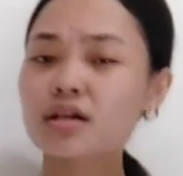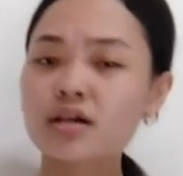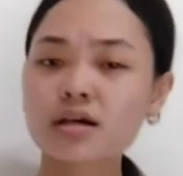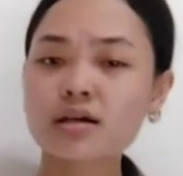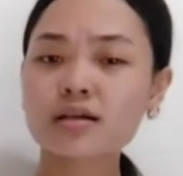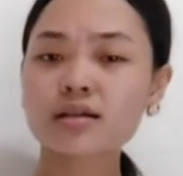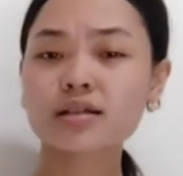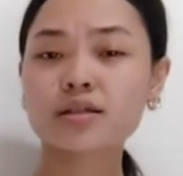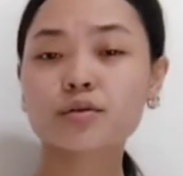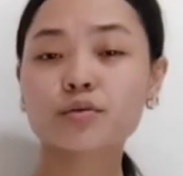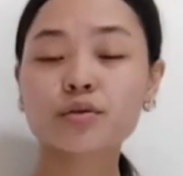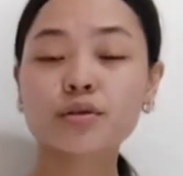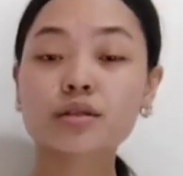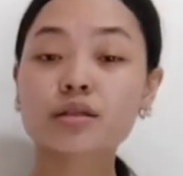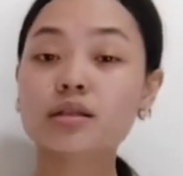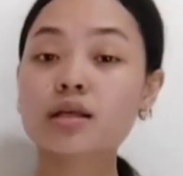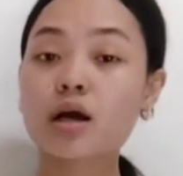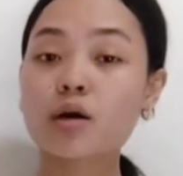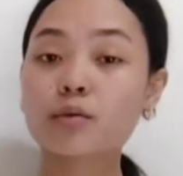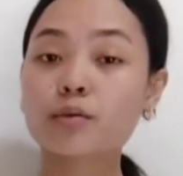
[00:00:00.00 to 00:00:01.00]
into the
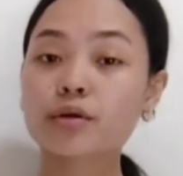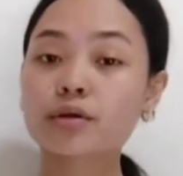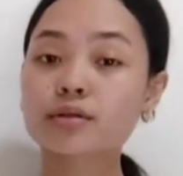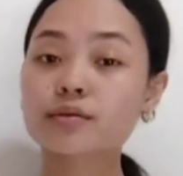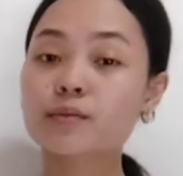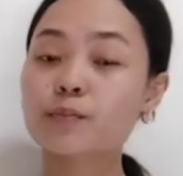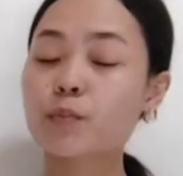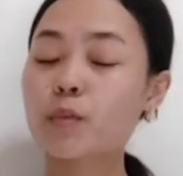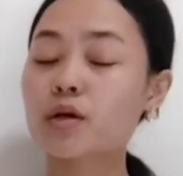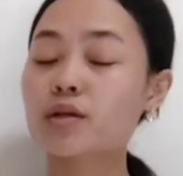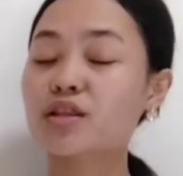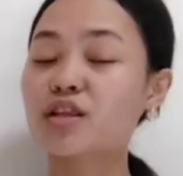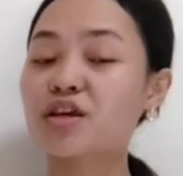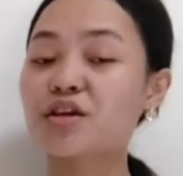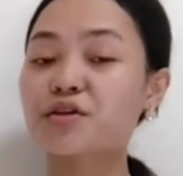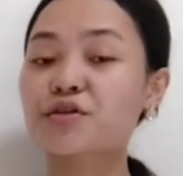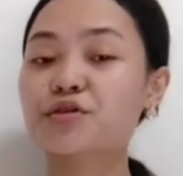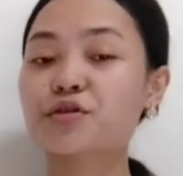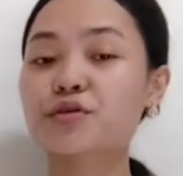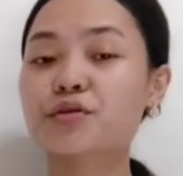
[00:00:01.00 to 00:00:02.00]
tower's
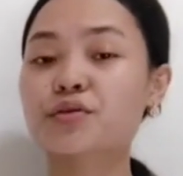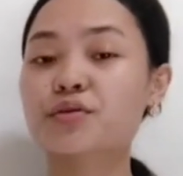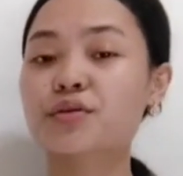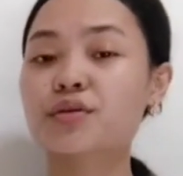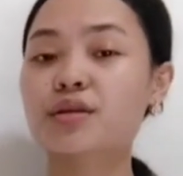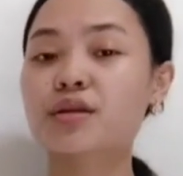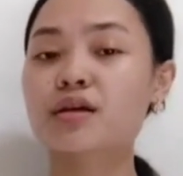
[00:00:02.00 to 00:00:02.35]
foundation